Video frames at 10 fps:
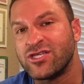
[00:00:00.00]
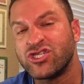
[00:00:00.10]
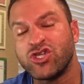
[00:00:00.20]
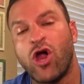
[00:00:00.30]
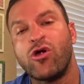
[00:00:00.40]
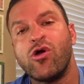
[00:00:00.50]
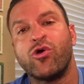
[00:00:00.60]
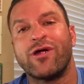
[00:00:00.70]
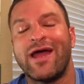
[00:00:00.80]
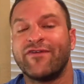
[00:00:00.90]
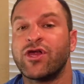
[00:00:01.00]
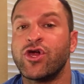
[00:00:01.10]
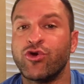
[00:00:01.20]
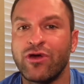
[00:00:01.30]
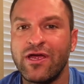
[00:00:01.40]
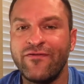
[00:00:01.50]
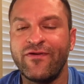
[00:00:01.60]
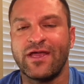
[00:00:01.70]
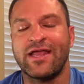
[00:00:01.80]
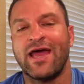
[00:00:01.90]
sorrow or having grief
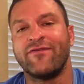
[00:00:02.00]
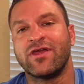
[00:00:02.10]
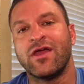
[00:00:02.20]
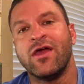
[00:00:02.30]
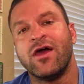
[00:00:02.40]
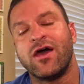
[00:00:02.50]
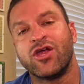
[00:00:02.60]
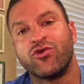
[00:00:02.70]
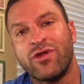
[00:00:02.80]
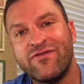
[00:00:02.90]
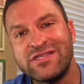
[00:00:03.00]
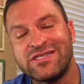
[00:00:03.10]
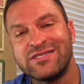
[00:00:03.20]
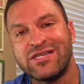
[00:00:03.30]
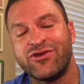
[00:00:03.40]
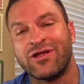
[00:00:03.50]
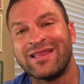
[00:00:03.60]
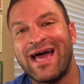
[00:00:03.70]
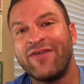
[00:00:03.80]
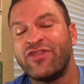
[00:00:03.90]
and having uh, grievances in your
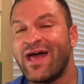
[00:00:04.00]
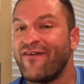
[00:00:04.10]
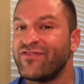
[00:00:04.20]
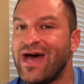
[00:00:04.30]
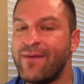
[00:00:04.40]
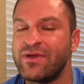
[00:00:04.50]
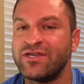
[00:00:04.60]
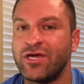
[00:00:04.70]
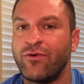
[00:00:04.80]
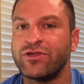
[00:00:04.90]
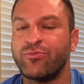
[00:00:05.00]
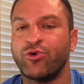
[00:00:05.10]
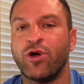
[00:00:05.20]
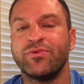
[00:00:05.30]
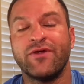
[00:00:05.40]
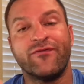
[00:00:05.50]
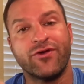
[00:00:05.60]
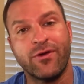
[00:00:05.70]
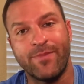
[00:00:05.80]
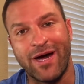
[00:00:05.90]
life that have not been dealt with appropriate for
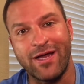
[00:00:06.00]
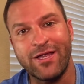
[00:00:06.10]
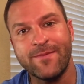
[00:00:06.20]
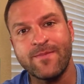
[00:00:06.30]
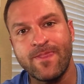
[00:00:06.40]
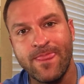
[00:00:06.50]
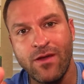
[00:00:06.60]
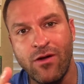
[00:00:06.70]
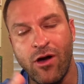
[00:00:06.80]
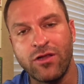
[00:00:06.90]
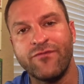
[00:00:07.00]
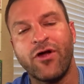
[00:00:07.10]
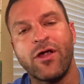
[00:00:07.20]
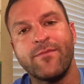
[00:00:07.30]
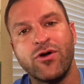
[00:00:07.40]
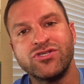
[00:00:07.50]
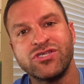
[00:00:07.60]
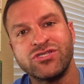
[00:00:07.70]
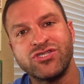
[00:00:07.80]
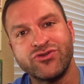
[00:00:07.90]
your body. All of our
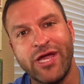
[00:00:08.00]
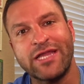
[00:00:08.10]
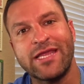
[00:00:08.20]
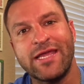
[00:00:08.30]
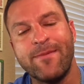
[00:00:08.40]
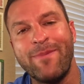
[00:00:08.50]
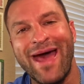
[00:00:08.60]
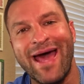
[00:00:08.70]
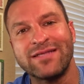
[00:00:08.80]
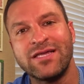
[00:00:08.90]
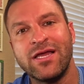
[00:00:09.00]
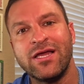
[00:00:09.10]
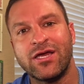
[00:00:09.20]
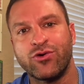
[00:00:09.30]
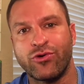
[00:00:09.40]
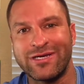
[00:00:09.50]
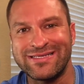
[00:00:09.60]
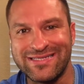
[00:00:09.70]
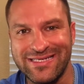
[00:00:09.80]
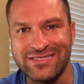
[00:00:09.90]
emotions directly impact an organ
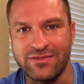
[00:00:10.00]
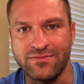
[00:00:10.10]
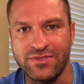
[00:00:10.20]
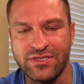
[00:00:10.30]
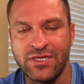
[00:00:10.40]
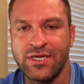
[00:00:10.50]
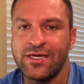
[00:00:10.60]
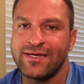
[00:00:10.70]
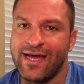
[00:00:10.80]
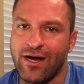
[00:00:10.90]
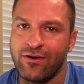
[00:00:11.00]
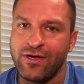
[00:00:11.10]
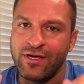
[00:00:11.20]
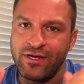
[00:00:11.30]
systems. Now,